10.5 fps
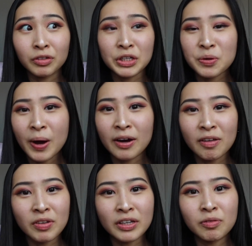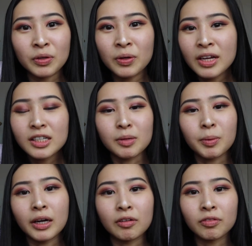it freak you out if they give you some
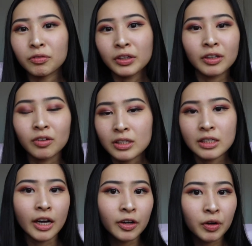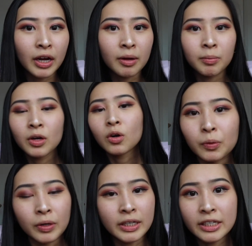kind of really crazy diagram
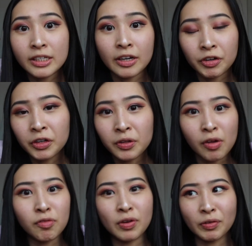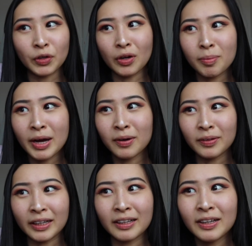or a scenario that you've never heard about.
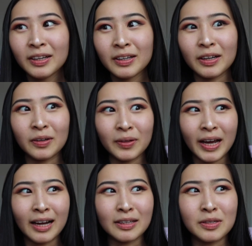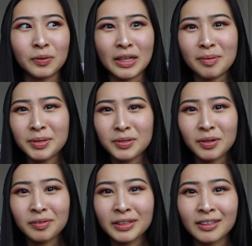Like, oh, they hacked into an email
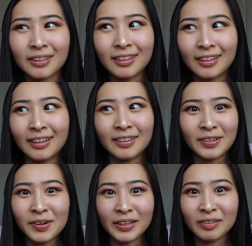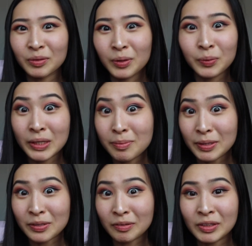server? I don't know, I never work with
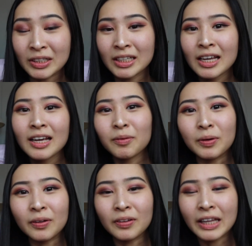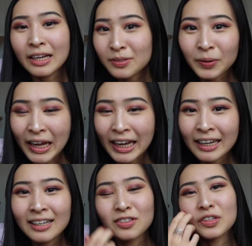email servers. Well, that is
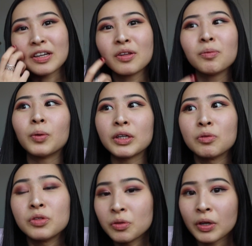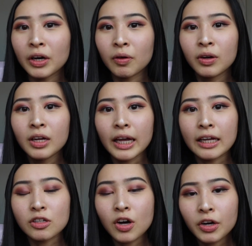okay. Just tell them what you do know
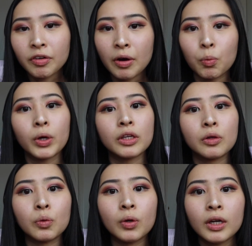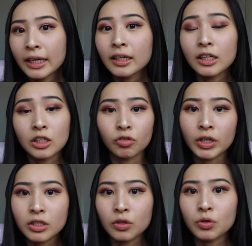and talk around what you think is the
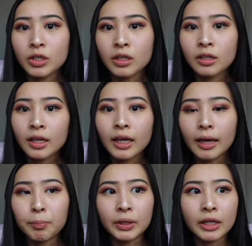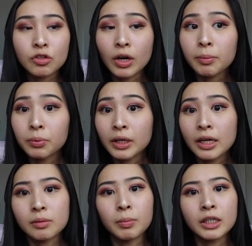right solution, but then try to put
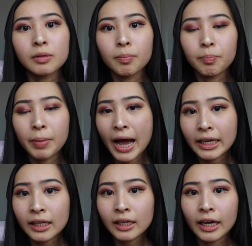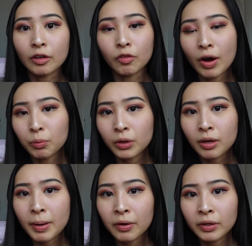as much backing and groundwork
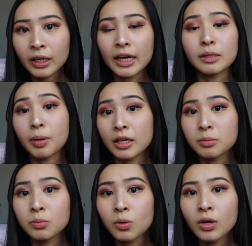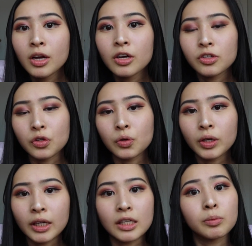about it as possible so you
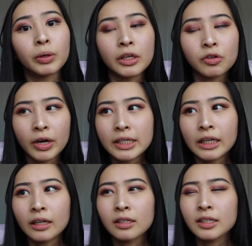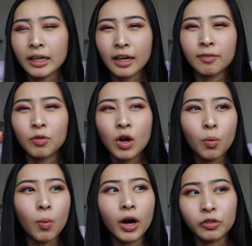can explain your ideas and kind
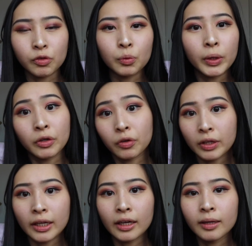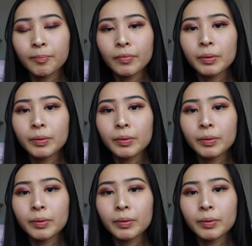of walk through what you're thinking